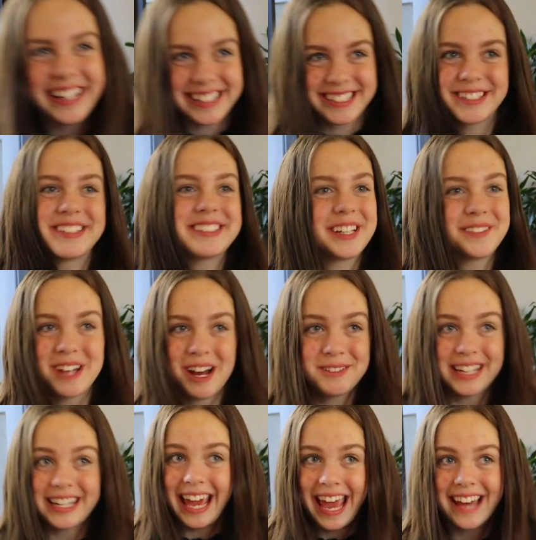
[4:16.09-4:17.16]
I could do it. Sometimes
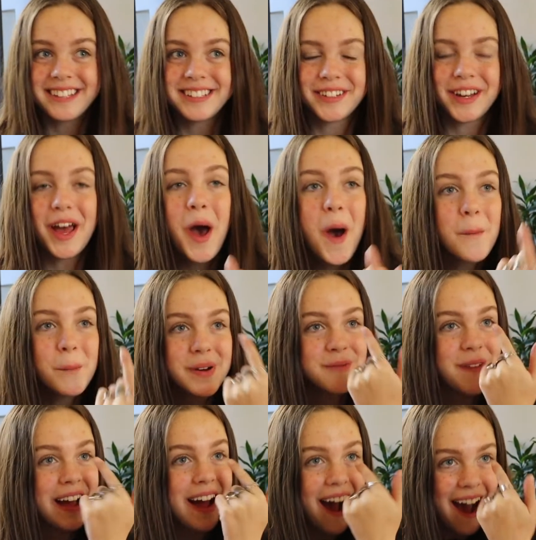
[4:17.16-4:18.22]
I can't do it, but
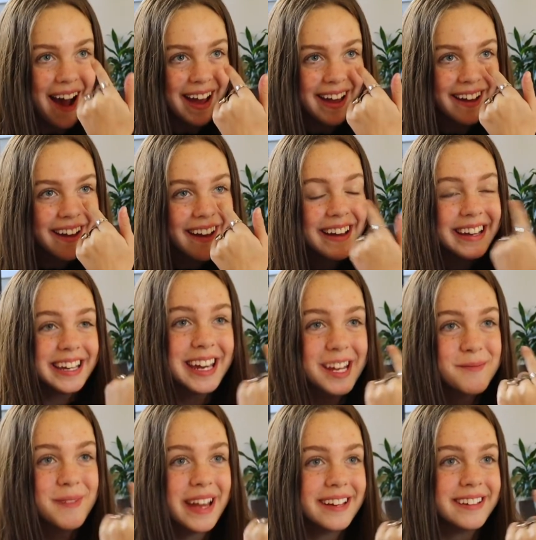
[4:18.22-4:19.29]
my eye
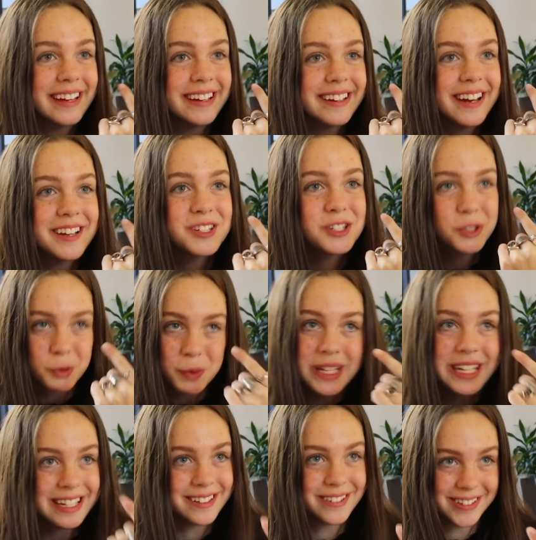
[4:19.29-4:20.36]
can make like a
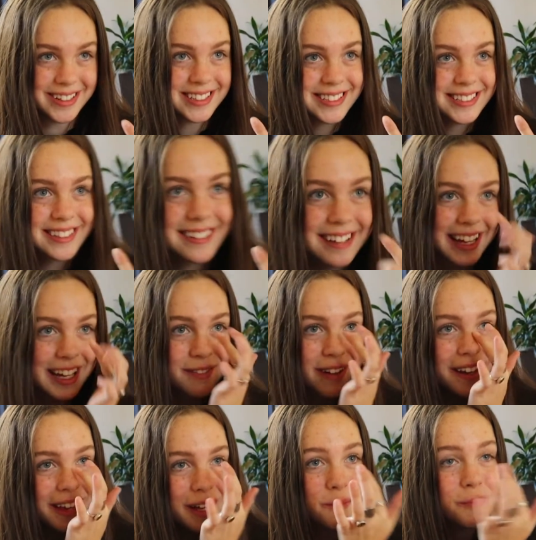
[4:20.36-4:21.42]
squeaky noise. Like if
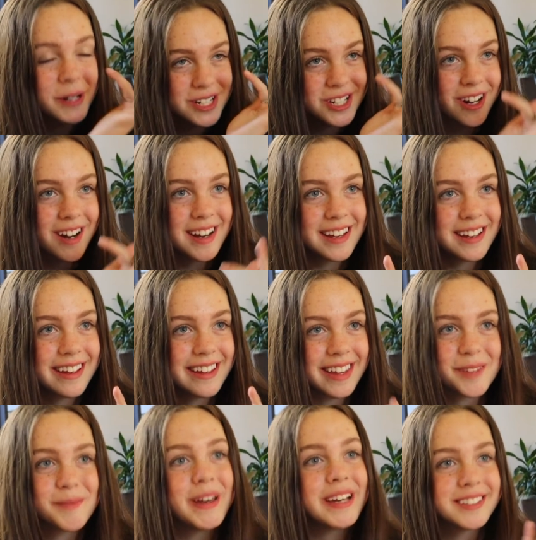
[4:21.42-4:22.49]
I like push on it, it
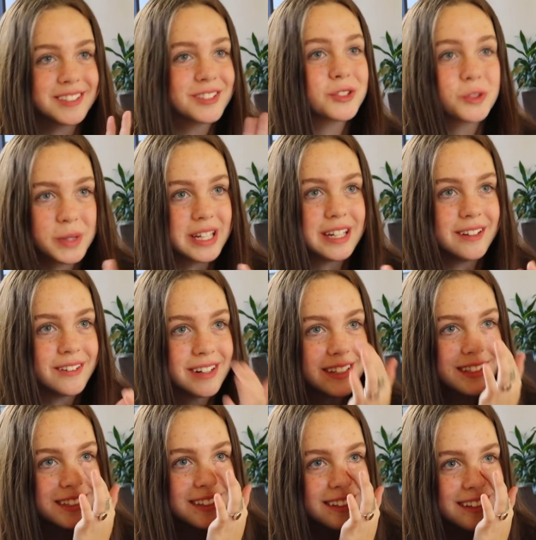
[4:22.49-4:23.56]
like makes a squeaky noise.